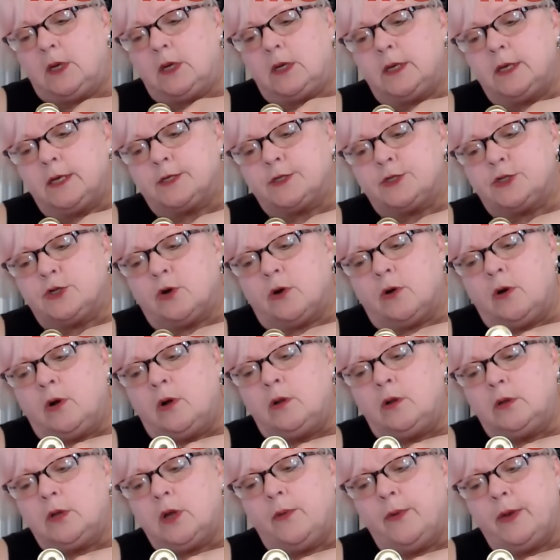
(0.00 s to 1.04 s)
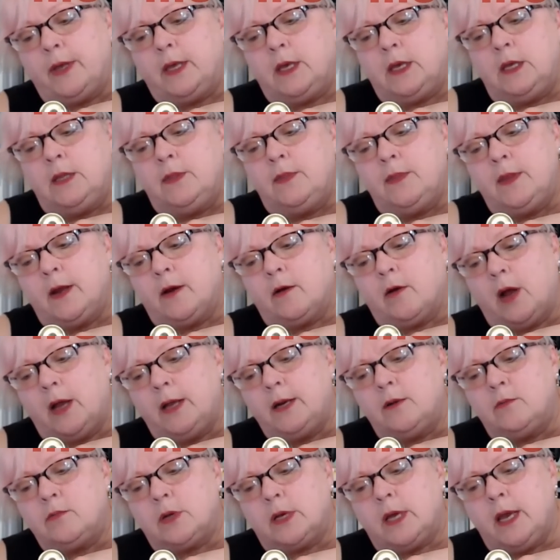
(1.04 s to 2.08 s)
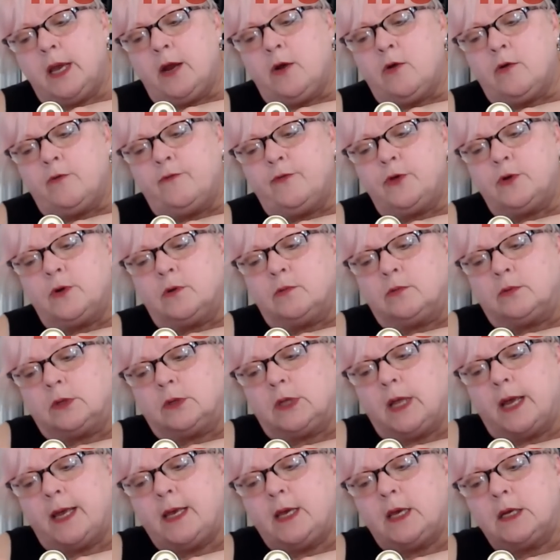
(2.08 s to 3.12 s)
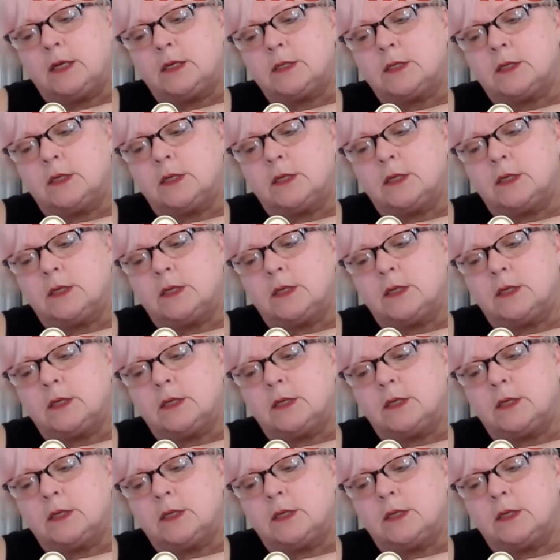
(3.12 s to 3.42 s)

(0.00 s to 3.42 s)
Yes, you're all going in there. I don't care if you don't like it.